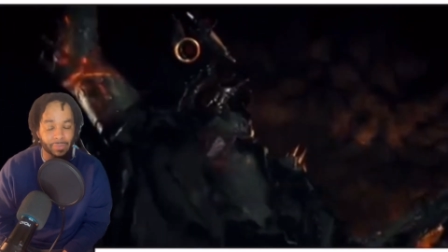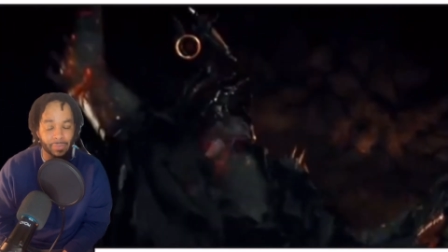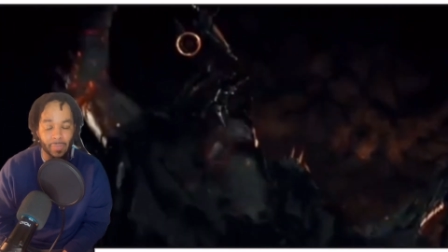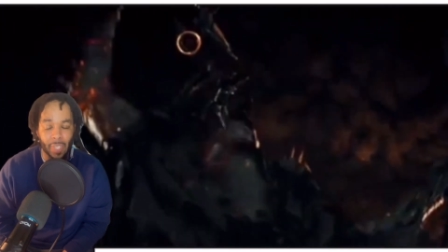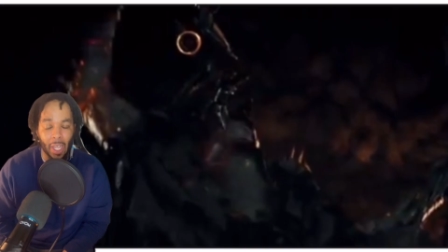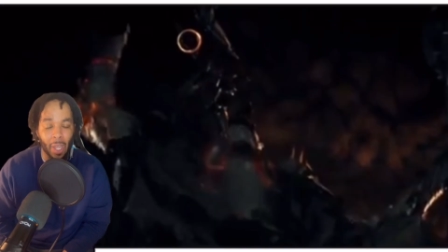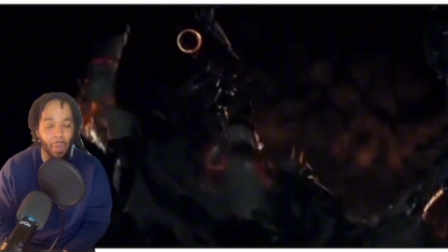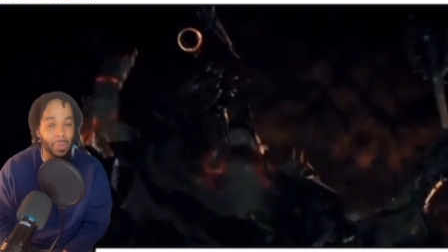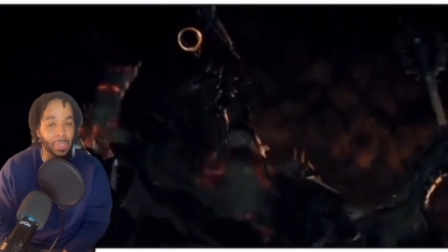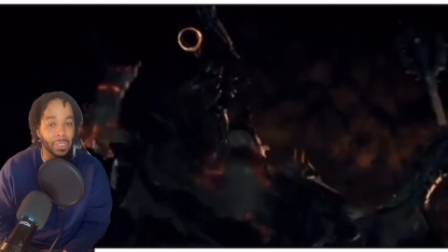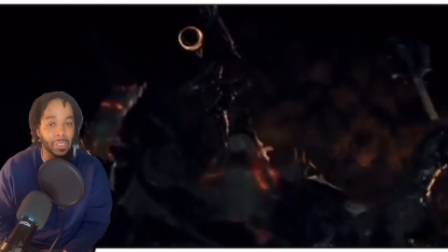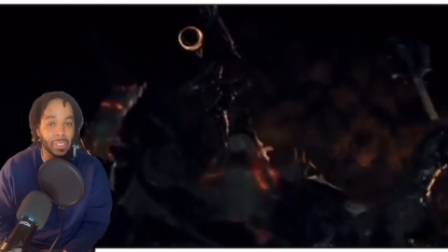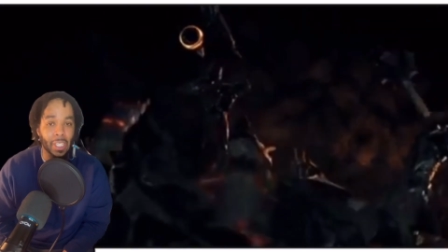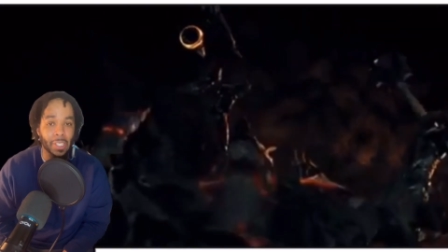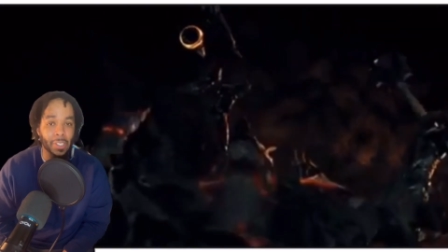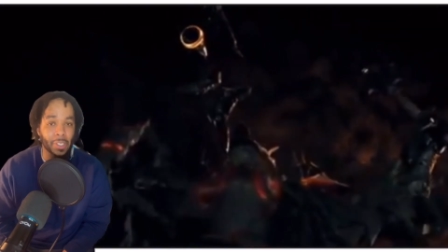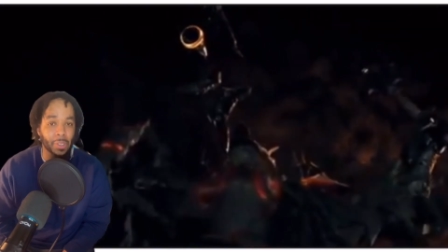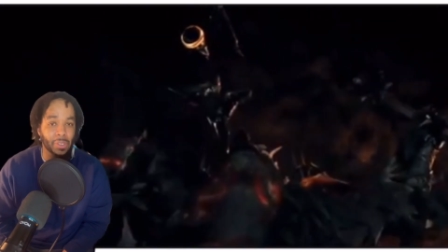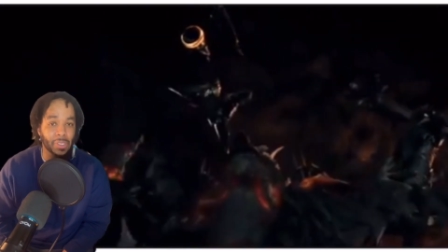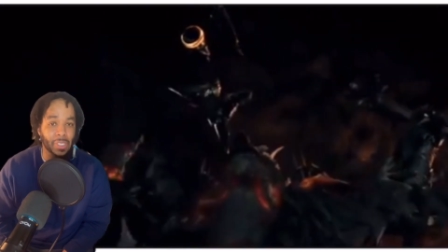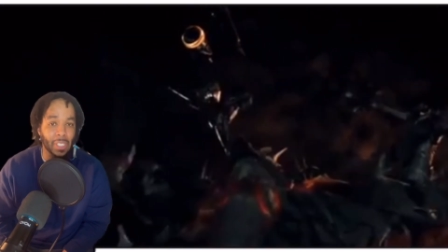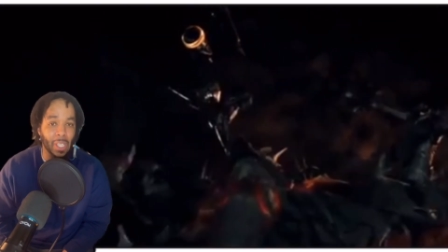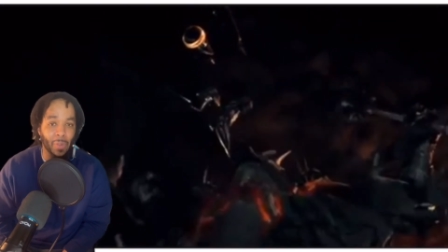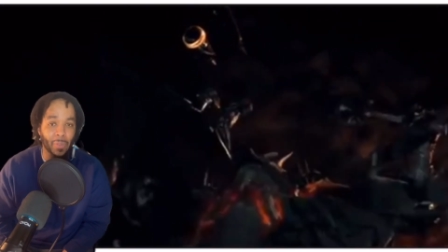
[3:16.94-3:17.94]
I wish they
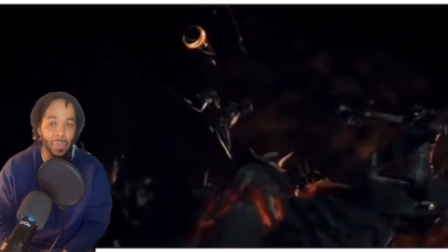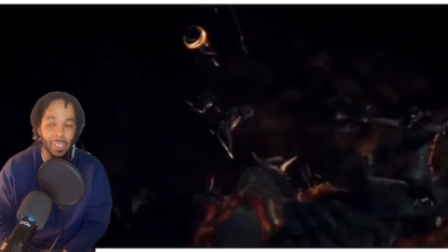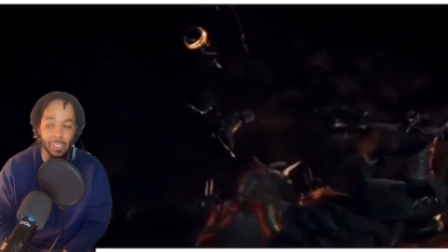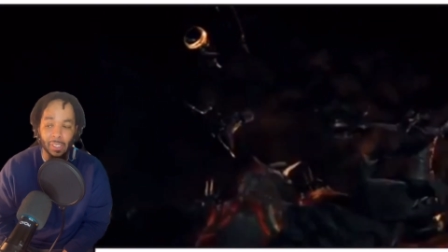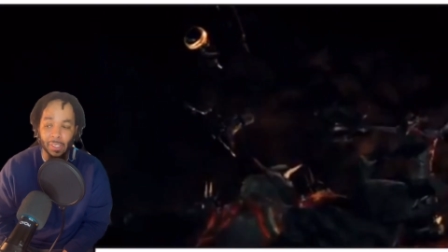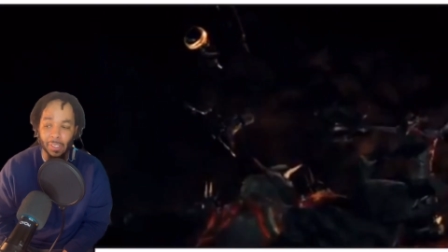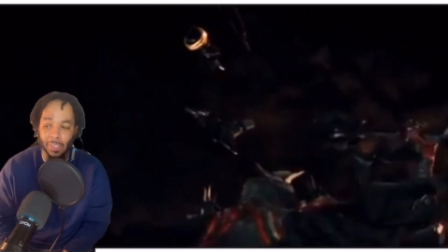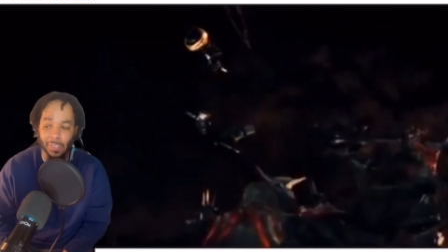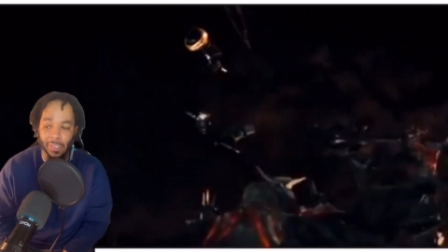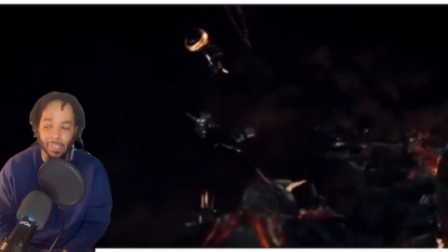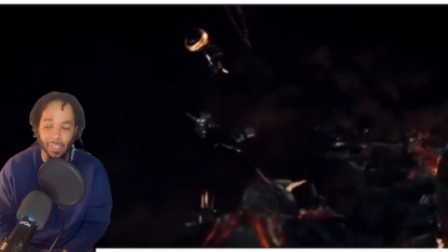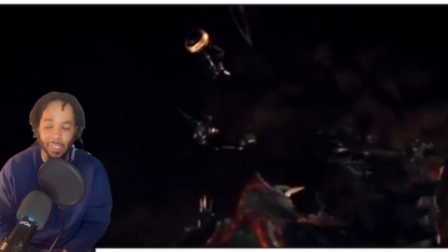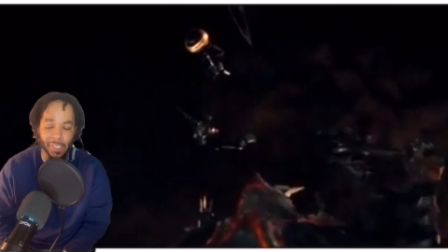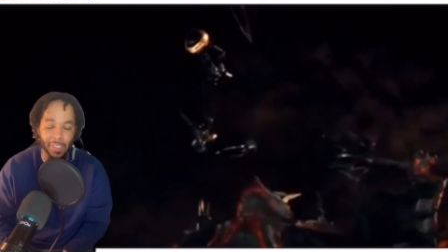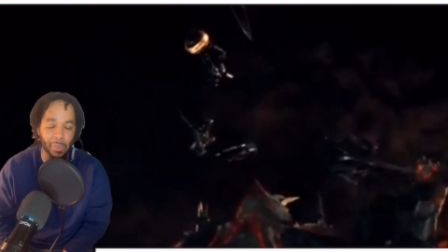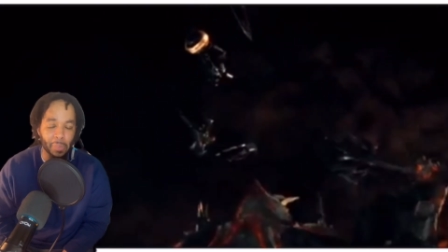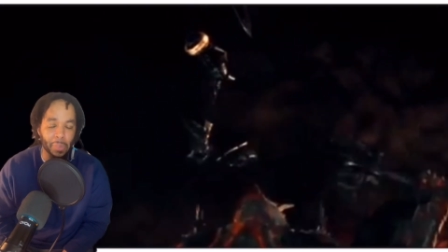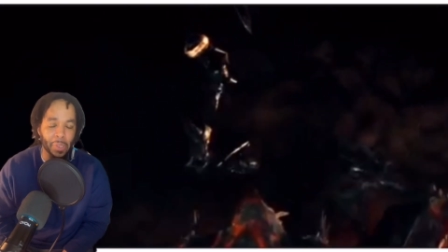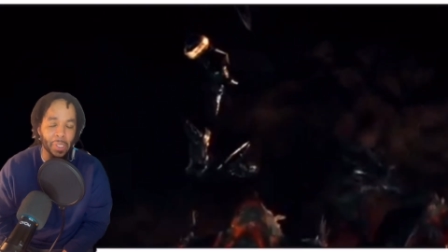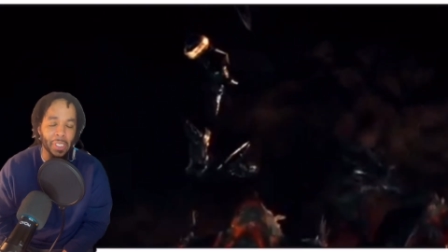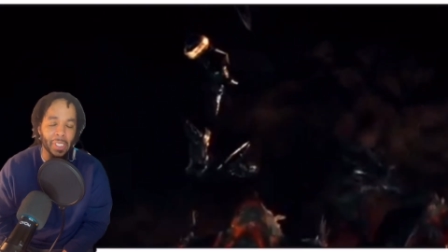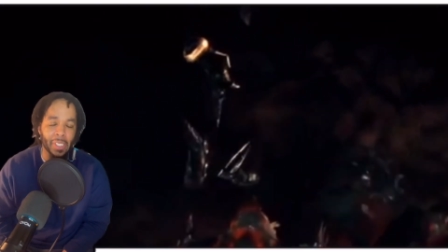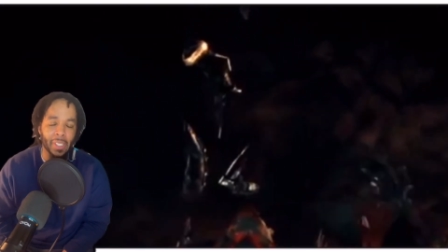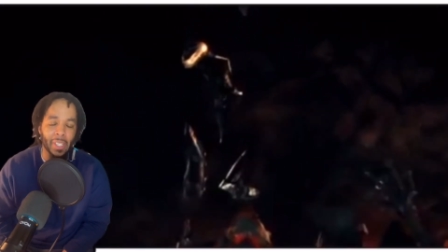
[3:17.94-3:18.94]
do something with the little sister,
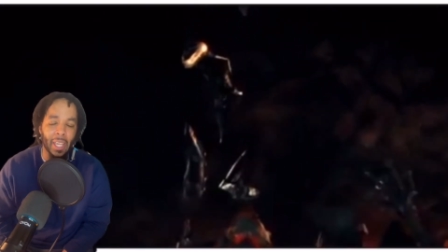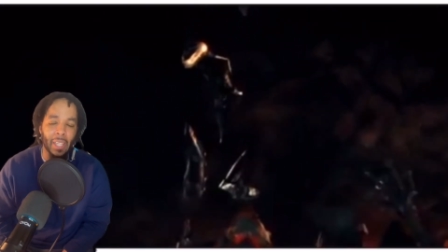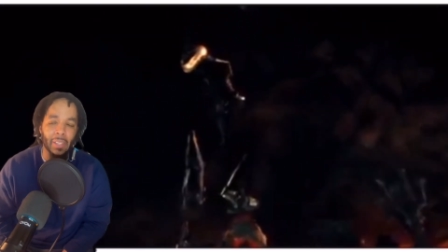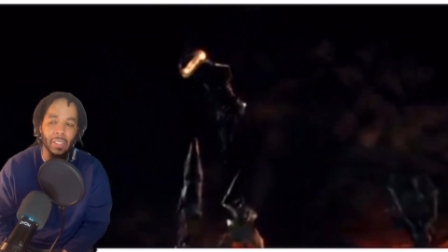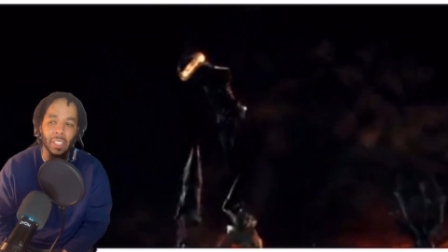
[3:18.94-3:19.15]
but yeah,